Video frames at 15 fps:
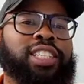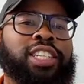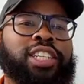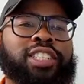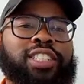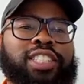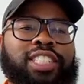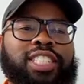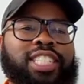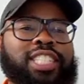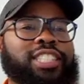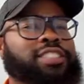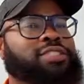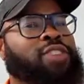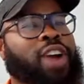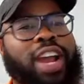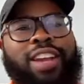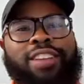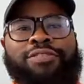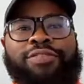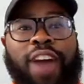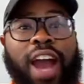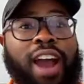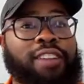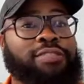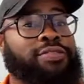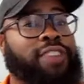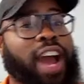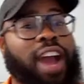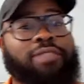A year, right?
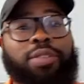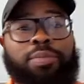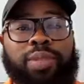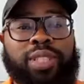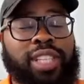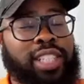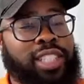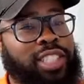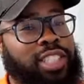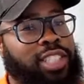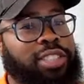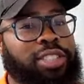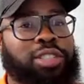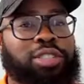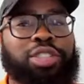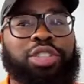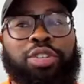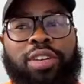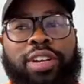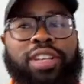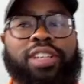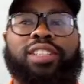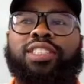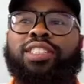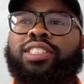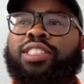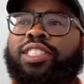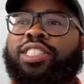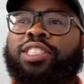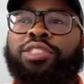Five repossessions on your joint
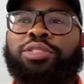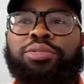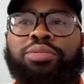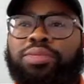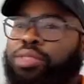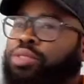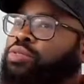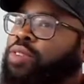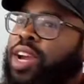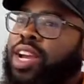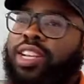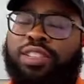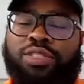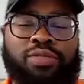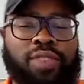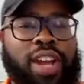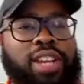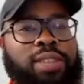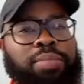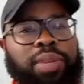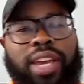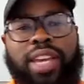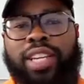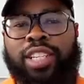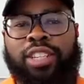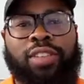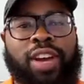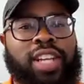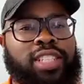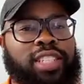because you ran the play.
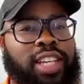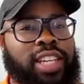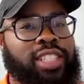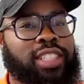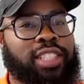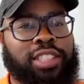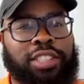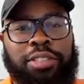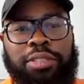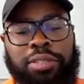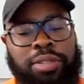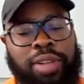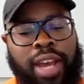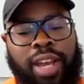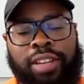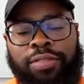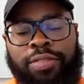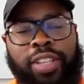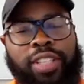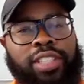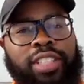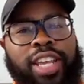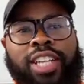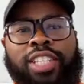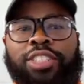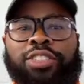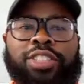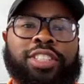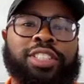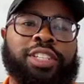Congratulations, you had to finish
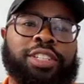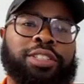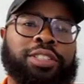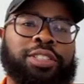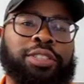that joint though.